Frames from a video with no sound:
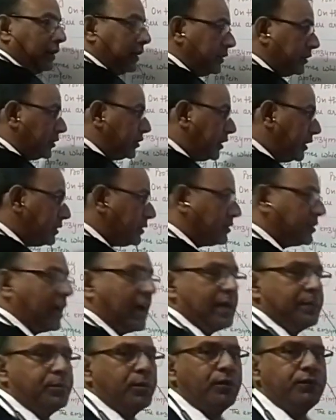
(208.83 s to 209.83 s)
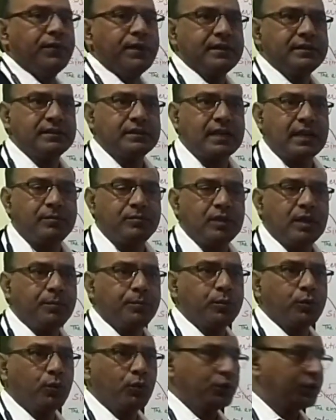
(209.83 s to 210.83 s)
in this type of enzyme, the
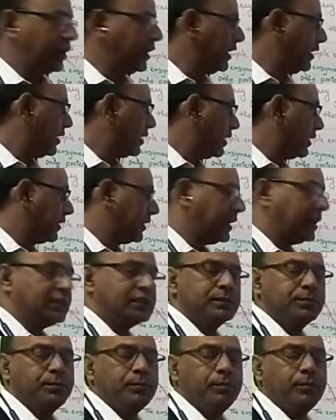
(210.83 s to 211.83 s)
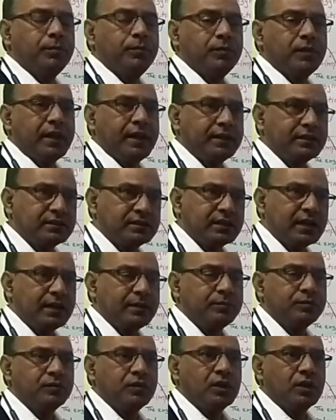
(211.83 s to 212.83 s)
protein contains
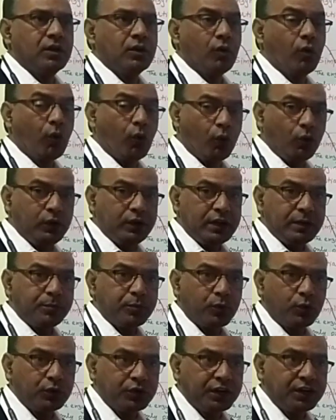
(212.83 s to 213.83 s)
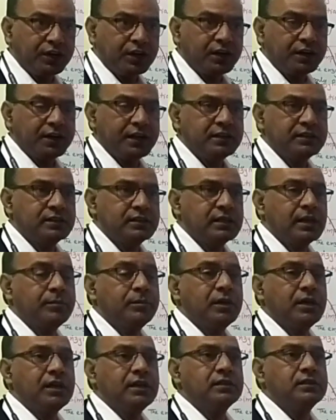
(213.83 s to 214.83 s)
enzyme, only protein contains
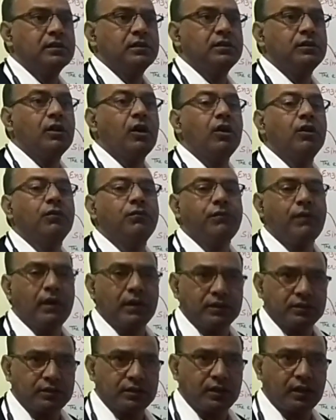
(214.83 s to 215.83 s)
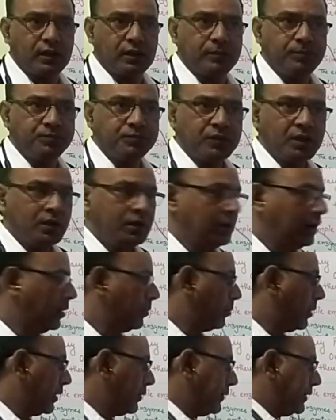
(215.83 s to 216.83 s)
enzyme is a non-functional.
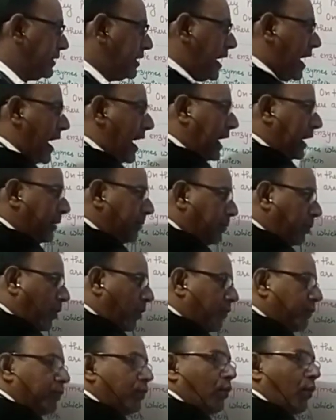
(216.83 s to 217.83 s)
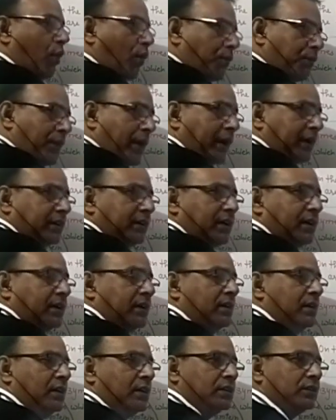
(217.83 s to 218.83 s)
But with the help of
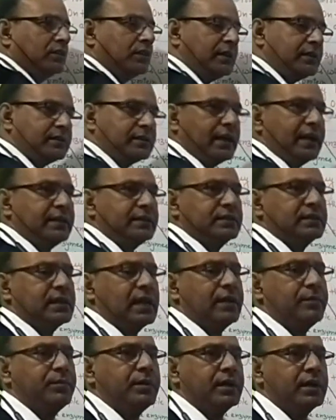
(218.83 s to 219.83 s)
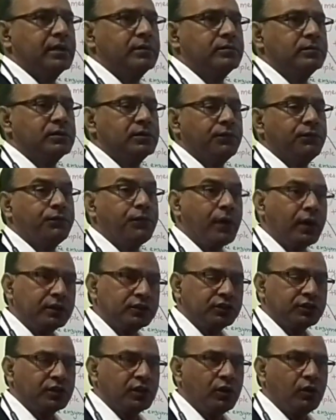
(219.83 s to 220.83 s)
cofactor, this enzyme becomes
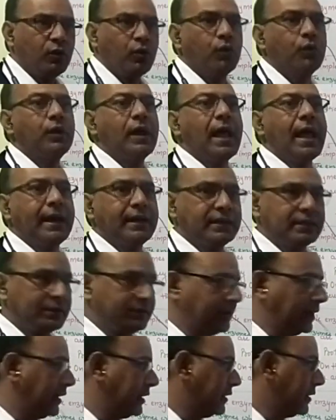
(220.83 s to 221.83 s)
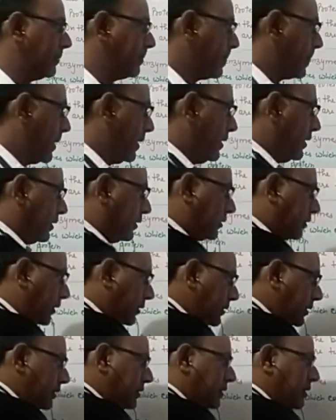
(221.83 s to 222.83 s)
functional or activate.
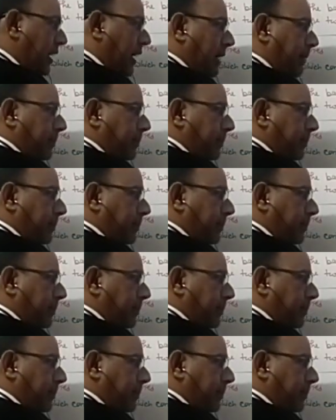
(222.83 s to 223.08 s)
This is